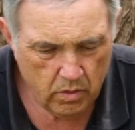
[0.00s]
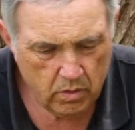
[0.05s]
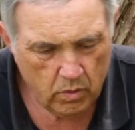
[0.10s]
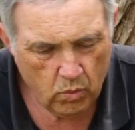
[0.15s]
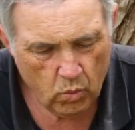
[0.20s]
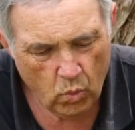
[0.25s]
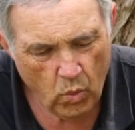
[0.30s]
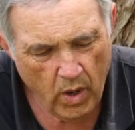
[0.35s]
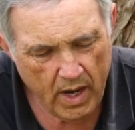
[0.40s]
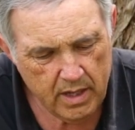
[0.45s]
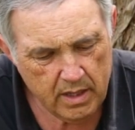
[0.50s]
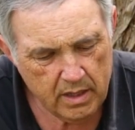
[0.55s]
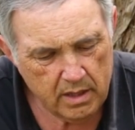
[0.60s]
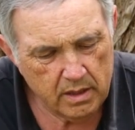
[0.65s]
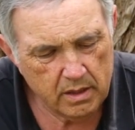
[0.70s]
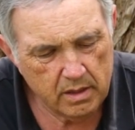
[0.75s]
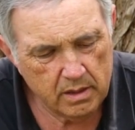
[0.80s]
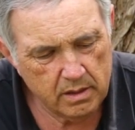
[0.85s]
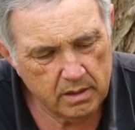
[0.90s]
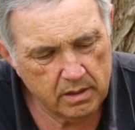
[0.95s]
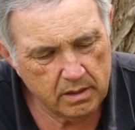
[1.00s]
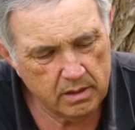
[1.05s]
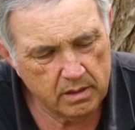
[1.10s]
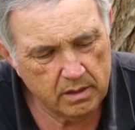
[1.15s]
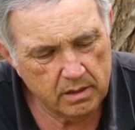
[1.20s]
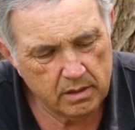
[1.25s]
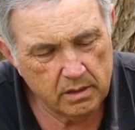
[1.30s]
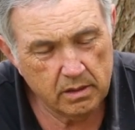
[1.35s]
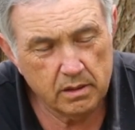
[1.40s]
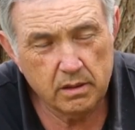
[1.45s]
When
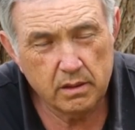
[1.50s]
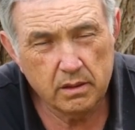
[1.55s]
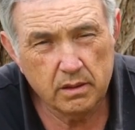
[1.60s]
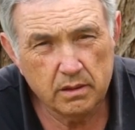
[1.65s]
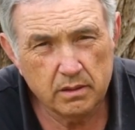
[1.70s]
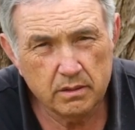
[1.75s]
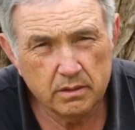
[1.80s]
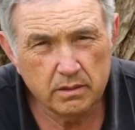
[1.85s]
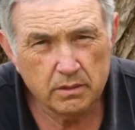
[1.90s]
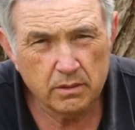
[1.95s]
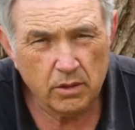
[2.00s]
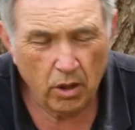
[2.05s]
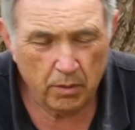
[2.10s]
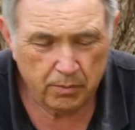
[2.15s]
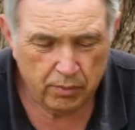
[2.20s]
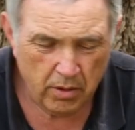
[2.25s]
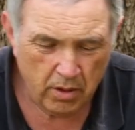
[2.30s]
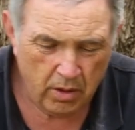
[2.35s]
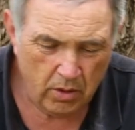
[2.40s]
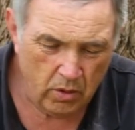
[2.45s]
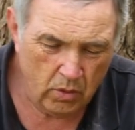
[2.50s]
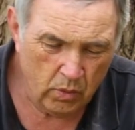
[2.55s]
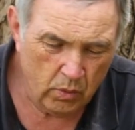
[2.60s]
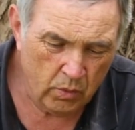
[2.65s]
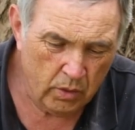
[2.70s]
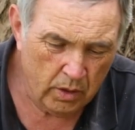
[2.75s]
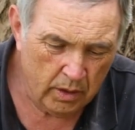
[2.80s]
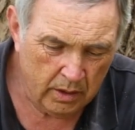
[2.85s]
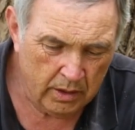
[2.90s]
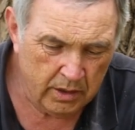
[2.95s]
GoPro
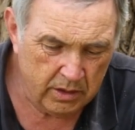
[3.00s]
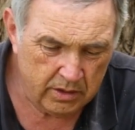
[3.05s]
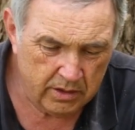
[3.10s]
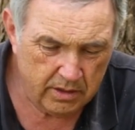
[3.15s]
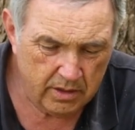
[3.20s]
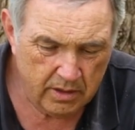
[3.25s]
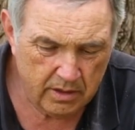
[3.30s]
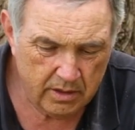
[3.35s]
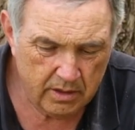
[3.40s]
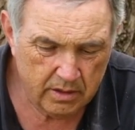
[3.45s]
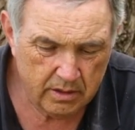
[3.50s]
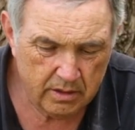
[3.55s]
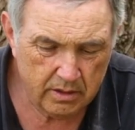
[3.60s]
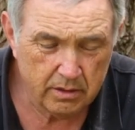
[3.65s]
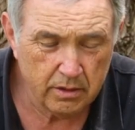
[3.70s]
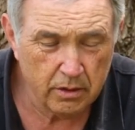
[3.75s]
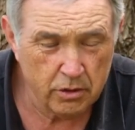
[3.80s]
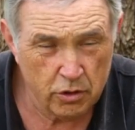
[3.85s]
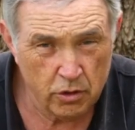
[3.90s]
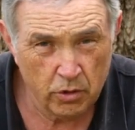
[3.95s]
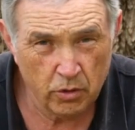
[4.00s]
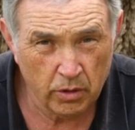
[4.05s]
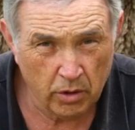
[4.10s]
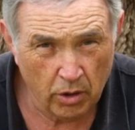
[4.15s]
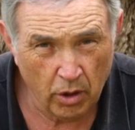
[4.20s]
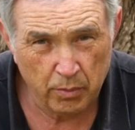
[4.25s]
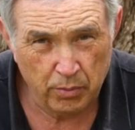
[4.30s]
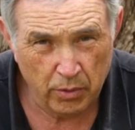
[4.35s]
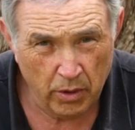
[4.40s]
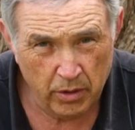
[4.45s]
released the new
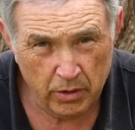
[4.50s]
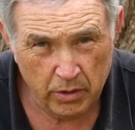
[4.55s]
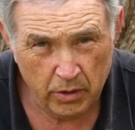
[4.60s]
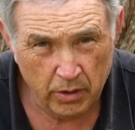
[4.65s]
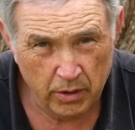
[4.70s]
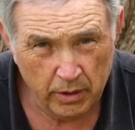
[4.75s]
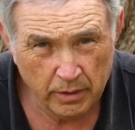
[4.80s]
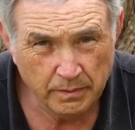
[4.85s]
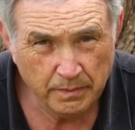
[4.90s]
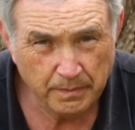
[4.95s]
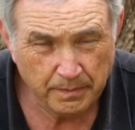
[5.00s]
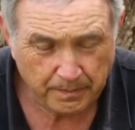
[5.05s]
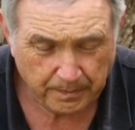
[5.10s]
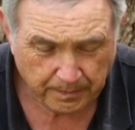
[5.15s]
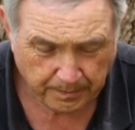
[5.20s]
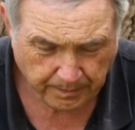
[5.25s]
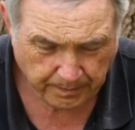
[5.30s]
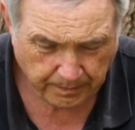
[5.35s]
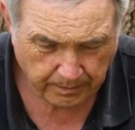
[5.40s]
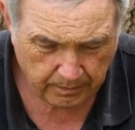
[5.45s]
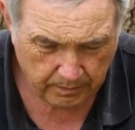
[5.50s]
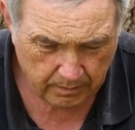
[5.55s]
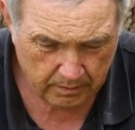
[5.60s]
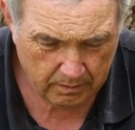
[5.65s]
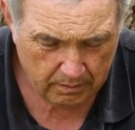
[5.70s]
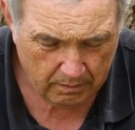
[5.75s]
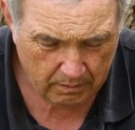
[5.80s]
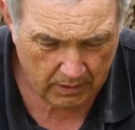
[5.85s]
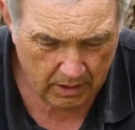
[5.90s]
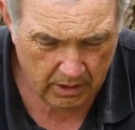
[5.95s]
GoPro 9
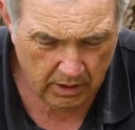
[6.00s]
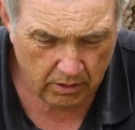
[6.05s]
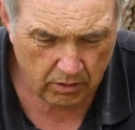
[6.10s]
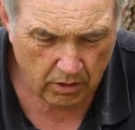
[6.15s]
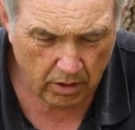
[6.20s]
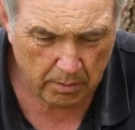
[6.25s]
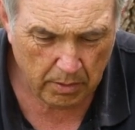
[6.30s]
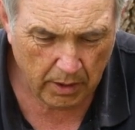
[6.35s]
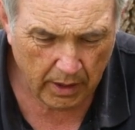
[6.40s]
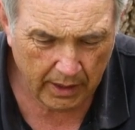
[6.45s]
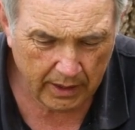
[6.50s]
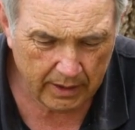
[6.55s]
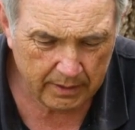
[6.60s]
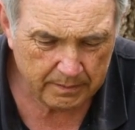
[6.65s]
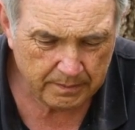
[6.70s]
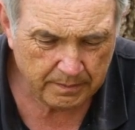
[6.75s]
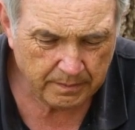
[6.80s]
Hero Black,